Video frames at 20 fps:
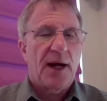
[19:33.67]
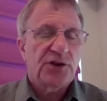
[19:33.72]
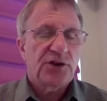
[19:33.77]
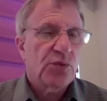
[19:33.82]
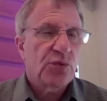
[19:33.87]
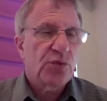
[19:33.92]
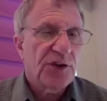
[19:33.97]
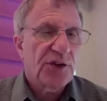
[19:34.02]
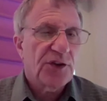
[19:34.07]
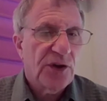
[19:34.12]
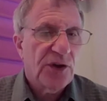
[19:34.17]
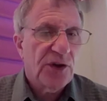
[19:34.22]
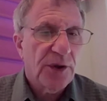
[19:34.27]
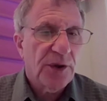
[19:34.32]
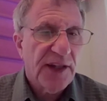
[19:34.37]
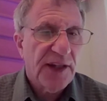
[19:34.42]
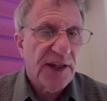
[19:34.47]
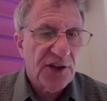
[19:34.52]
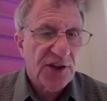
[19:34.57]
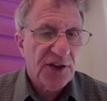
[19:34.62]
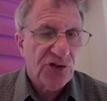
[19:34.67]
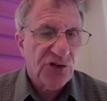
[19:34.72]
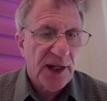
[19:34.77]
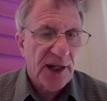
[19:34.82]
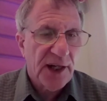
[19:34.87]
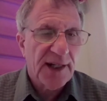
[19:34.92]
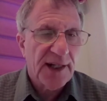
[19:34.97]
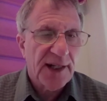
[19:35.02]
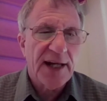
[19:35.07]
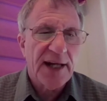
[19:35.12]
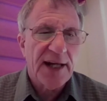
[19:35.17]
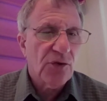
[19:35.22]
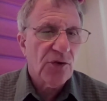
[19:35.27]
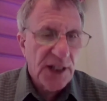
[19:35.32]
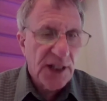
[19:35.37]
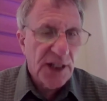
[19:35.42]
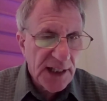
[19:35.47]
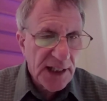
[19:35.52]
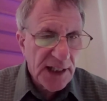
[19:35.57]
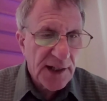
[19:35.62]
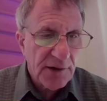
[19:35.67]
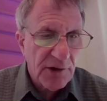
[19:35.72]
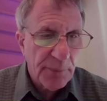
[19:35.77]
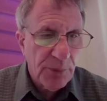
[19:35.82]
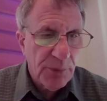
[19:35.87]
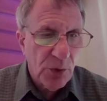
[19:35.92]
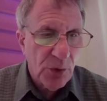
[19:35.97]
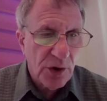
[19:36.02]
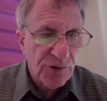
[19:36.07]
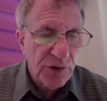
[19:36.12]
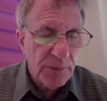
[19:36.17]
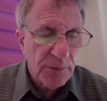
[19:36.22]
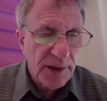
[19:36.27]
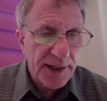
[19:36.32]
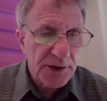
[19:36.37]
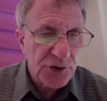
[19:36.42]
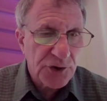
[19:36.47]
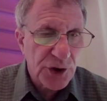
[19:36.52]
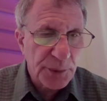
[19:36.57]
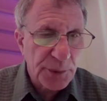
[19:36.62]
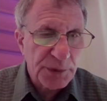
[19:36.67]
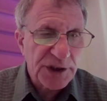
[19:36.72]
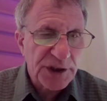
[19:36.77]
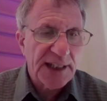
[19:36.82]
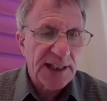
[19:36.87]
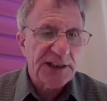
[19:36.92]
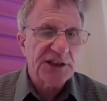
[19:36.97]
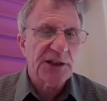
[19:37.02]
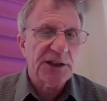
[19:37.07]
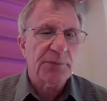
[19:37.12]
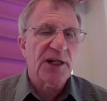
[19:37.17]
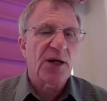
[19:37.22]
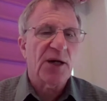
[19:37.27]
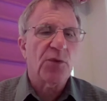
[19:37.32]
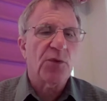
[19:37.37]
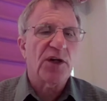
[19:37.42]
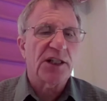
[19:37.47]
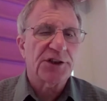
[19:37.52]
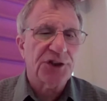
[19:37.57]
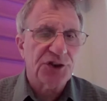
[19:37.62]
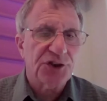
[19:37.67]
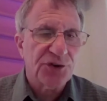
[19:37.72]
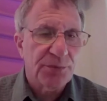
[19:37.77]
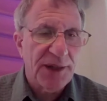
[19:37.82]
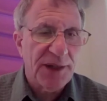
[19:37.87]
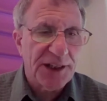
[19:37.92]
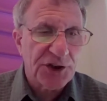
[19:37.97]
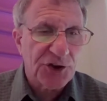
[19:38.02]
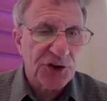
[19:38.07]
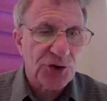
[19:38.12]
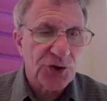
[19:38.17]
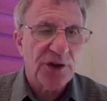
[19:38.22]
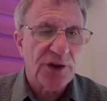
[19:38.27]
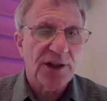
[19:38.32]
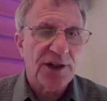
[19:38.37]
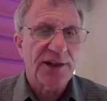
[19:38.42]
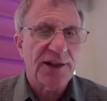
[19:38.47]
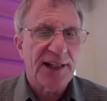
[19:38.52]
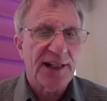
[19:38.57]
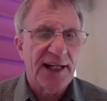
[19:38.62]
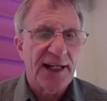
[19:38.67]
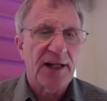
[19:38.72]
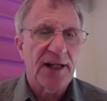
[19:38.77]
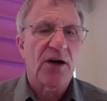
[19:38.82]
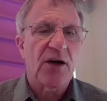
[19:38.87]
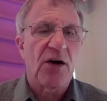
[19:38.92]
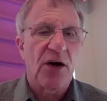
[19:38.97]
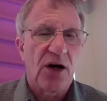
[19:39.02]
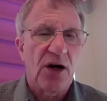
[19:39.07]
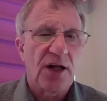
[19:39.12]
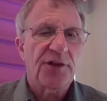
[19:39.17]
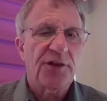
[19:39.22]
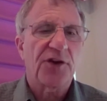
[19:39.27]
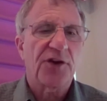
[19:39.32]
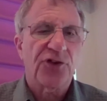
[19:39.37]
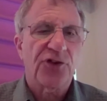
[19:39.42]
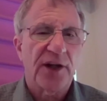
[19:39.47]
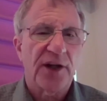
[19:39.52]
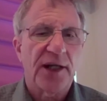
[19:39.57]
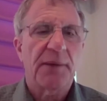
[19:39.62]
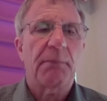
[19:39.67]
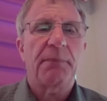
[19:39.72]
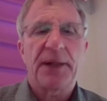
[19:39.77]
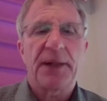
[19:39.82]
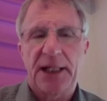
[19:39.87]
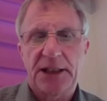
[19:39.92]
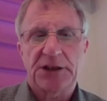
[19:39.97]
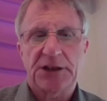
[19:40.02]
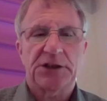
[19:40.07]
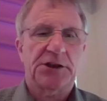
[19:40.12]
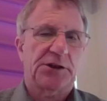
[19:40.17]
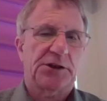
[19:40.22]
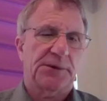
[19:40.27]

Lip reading: I just want to see what they're saying. I don't need their report for my interpretation, but I want to just make sure that they're on the same page.